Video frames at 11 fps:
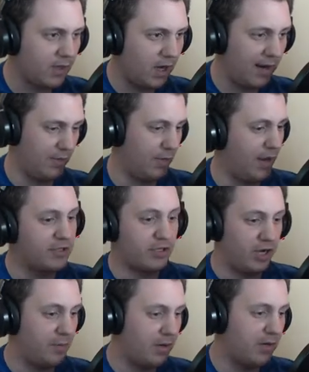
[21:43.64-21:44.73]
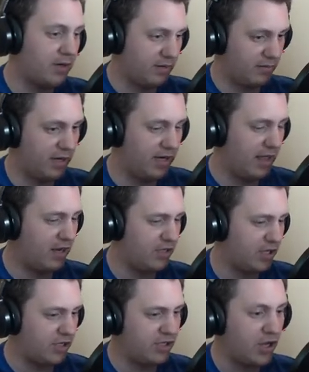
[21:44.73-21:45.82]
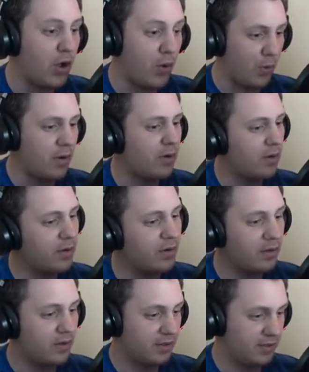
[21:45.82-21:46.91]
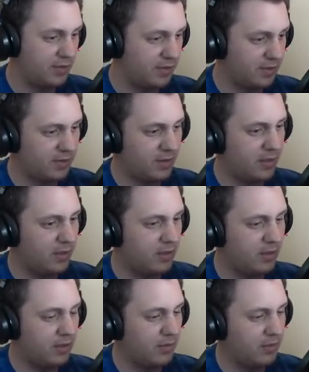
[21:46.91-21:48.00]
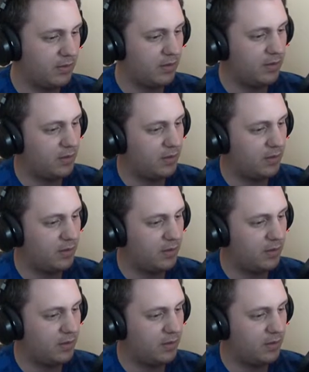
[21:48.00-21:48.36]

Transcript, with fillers: Alright, there's a number. There, there's a two. Moving forward with a combination